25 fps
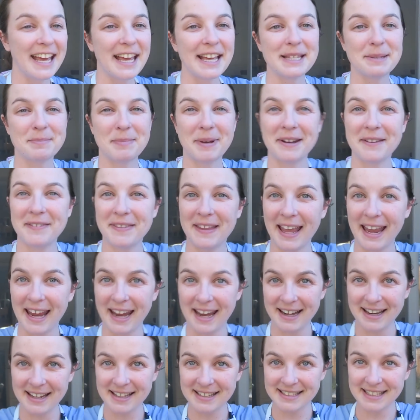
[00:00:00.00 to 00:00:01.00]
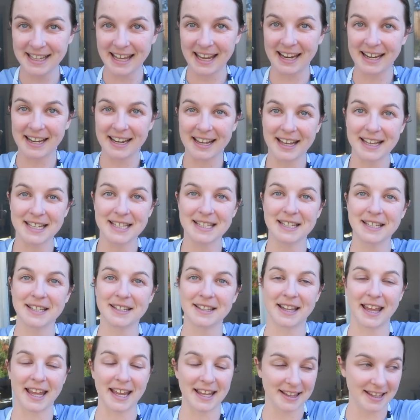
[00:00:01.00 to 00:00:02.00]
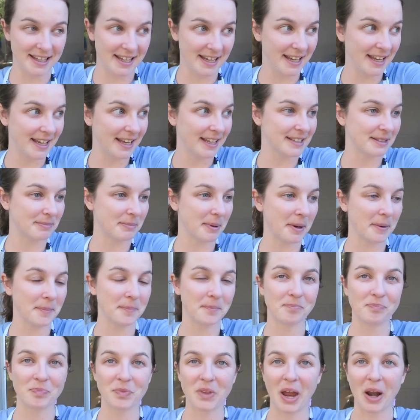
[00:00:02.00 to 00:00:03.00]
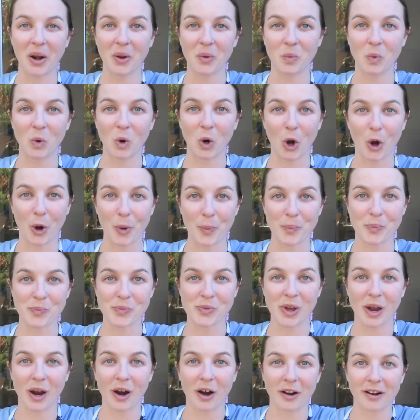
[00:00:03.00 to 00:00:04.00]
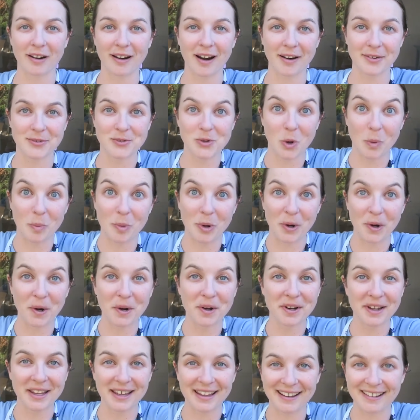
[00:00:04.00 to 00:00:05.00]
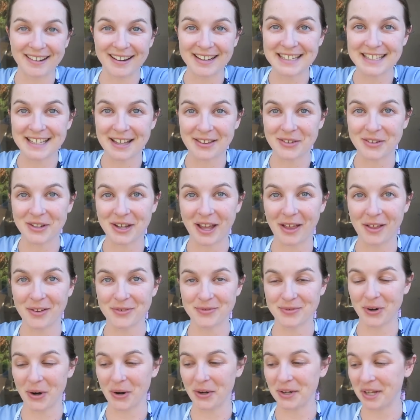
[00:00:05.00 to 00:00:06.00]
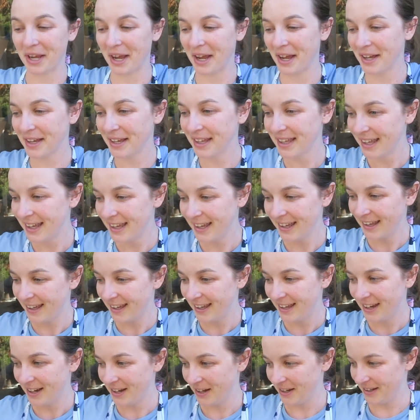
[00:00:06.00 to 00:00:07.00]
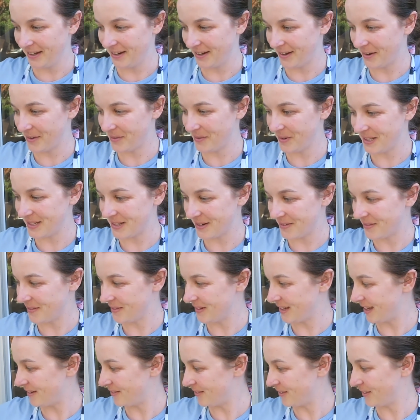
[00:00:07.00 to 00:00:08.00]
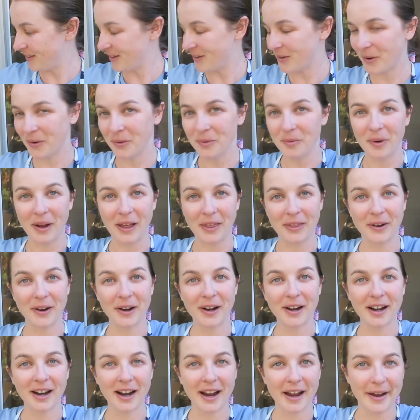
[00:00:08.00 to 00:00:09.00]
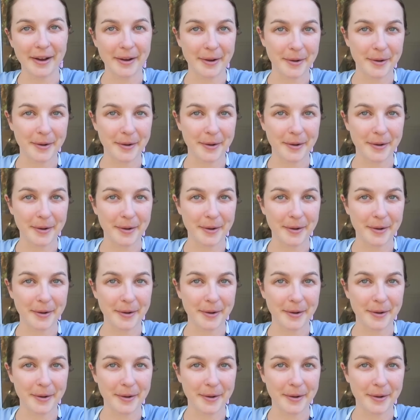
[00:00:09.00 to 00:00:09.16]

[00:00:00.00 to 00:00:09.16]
It's been in the 80s lately. It's been kind of warm, our October here in Southern California. You know, we don't get really cold weather.